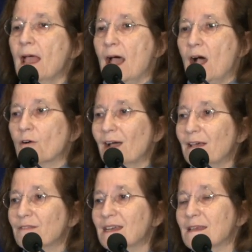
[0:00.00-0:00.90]

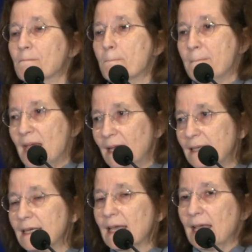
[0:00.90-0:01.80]
However, in
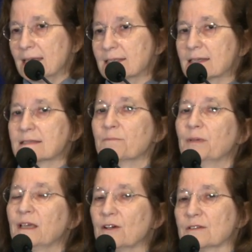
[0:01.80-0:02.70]
many cases,
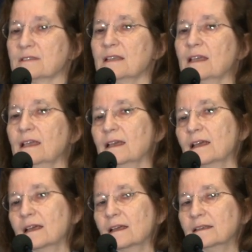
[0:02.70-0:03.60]
because the
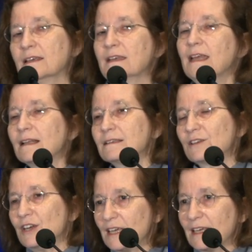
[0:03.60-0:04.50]
real
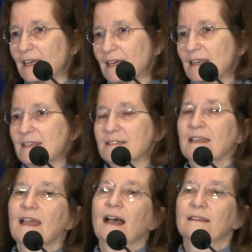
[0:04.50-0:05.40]
trigger is
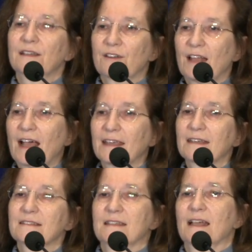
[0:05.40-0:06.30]
the underlying
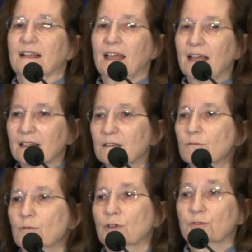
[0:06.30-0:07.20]

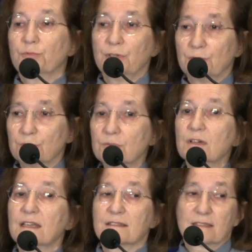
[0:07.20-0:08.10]
CLL, what we do
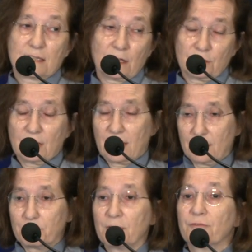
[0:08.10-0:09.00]
is start
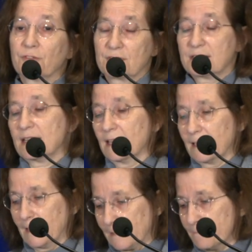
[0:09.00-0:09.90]
therapy for
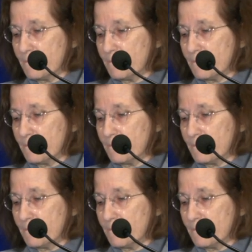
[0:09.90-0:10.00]
CLL.